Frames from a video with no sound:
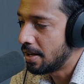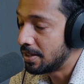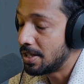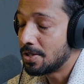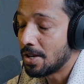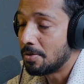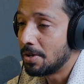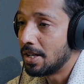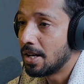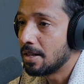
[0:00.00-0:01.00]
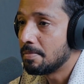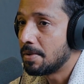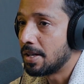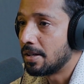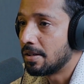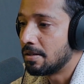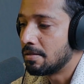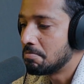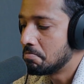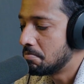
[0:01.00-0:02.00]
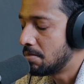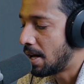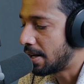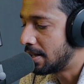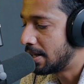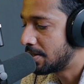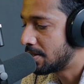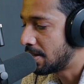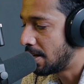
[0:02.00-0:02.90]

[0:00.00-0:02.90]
these are really helping, like let's say,